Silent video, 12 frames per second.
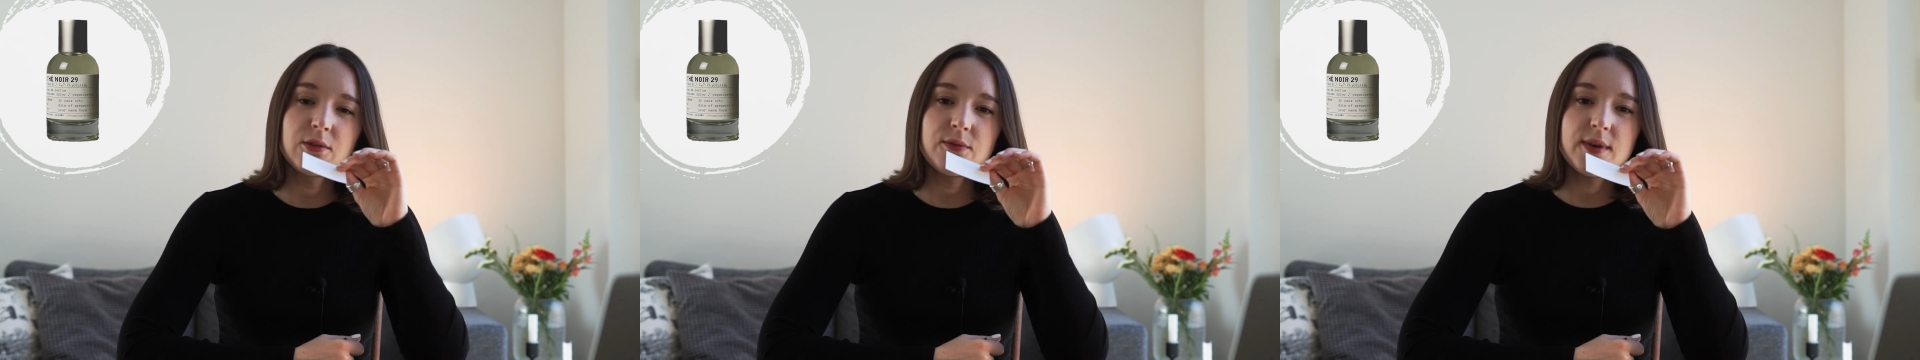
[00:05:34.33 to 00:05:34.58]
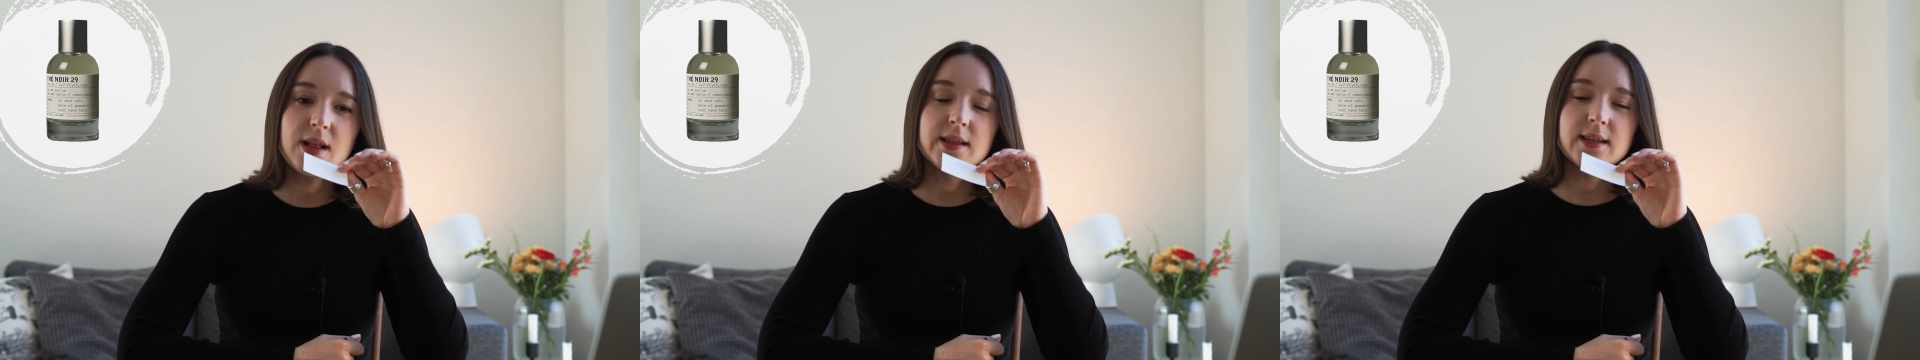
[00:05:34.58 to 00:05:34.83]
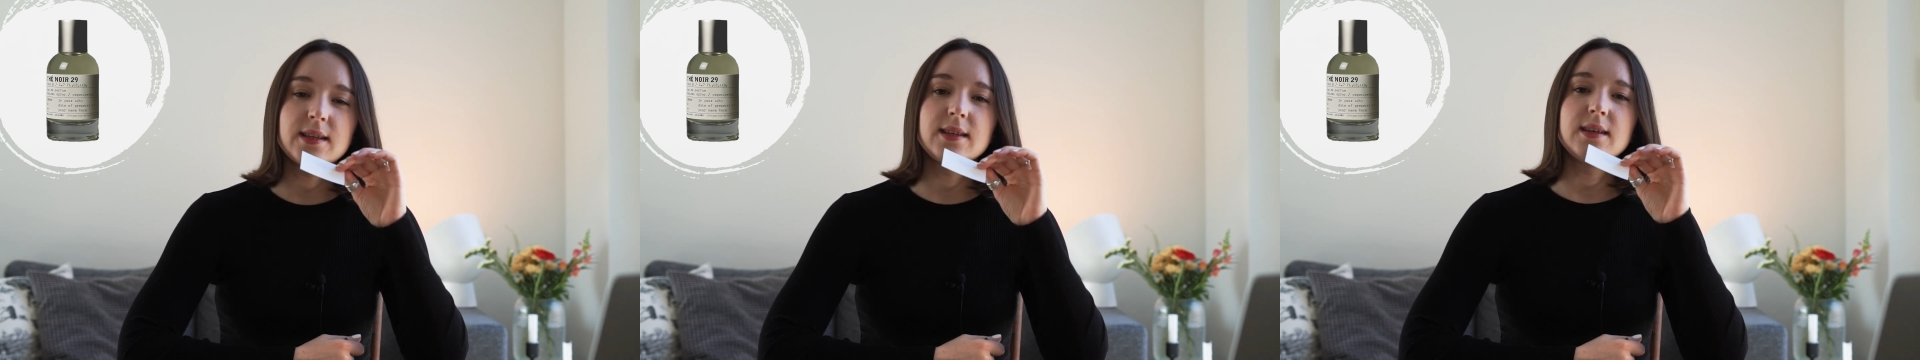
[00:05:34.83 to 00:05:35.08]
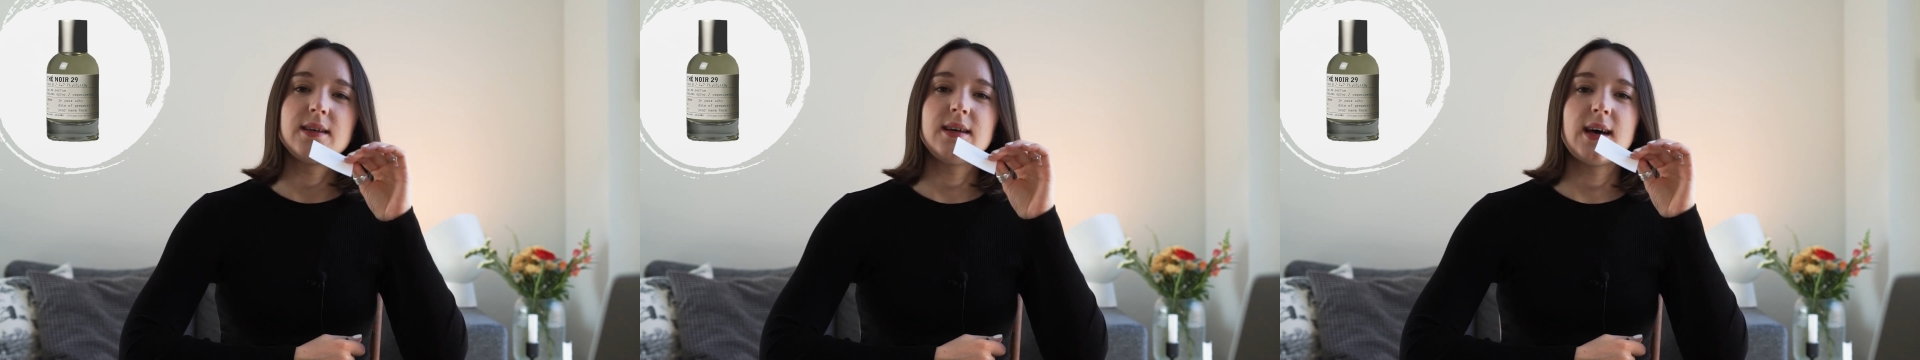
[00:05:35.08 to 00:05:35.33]
feel that
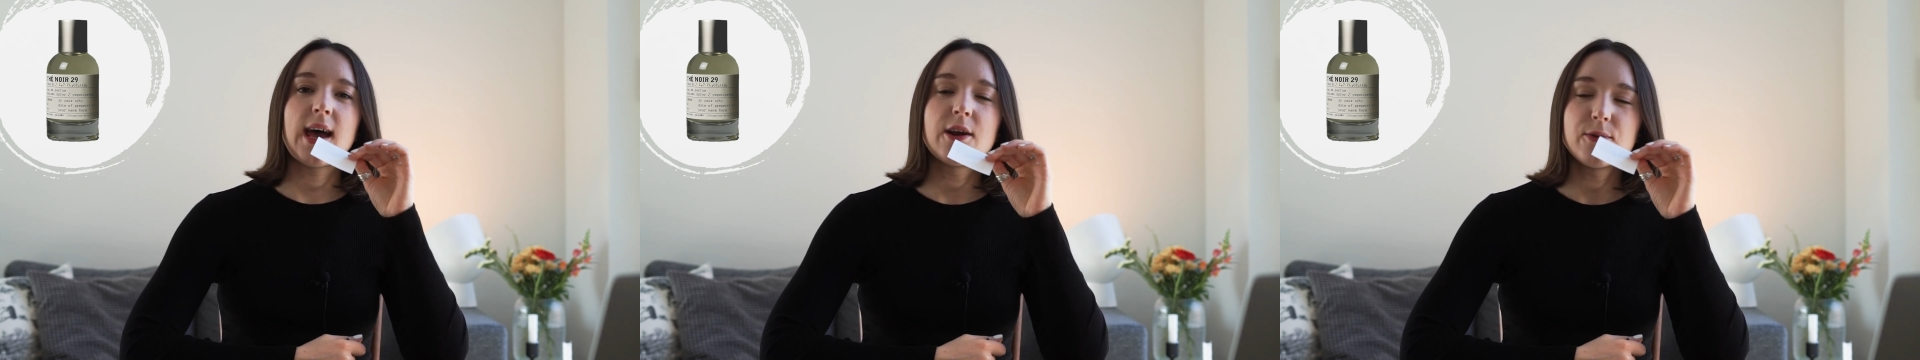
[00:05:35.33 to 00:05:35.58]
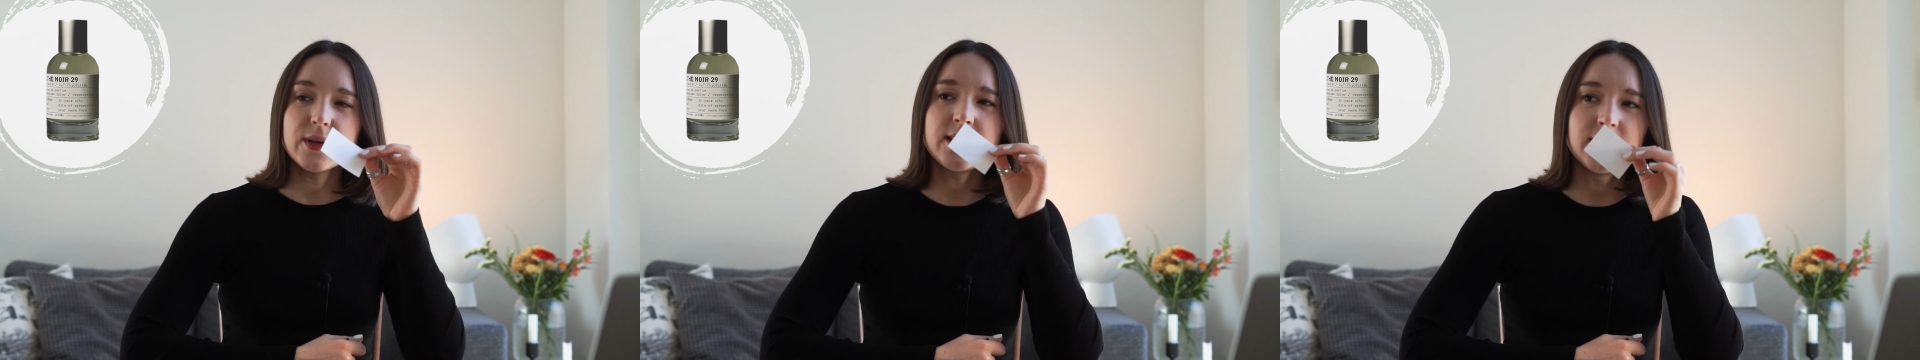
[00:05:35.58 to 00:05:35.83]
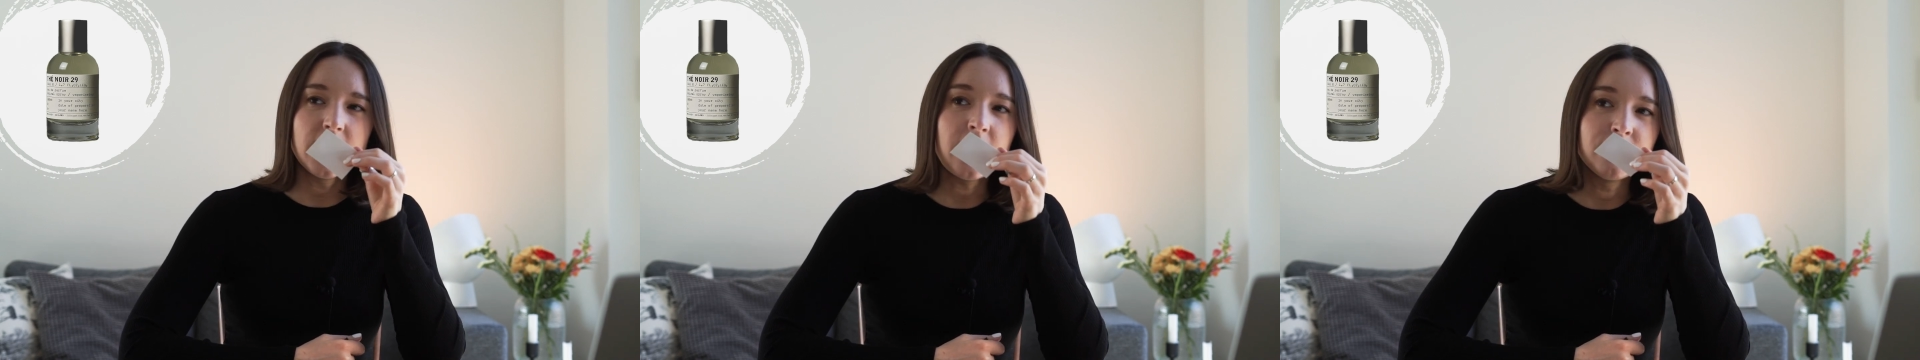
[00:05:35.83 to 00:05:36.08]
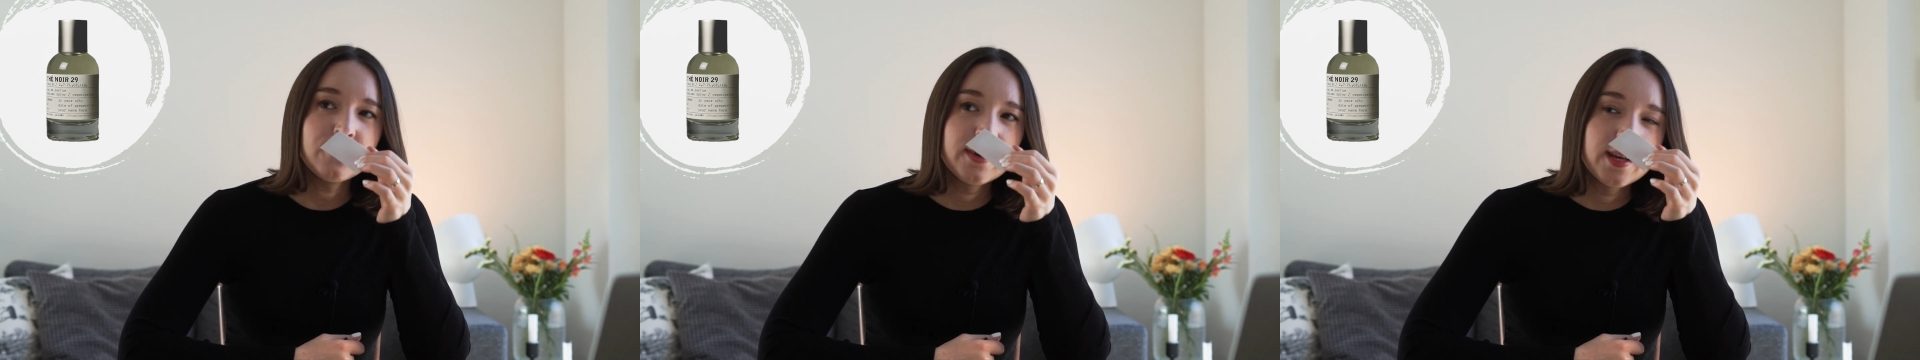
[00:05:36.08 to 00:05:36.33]
I really
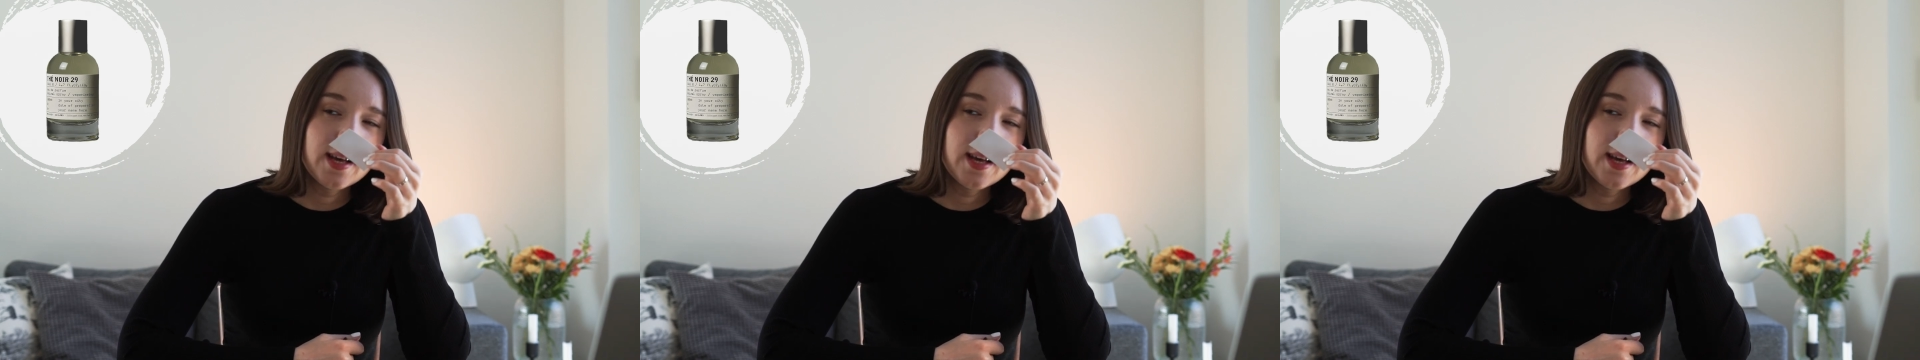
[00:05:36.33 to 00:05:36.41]
love.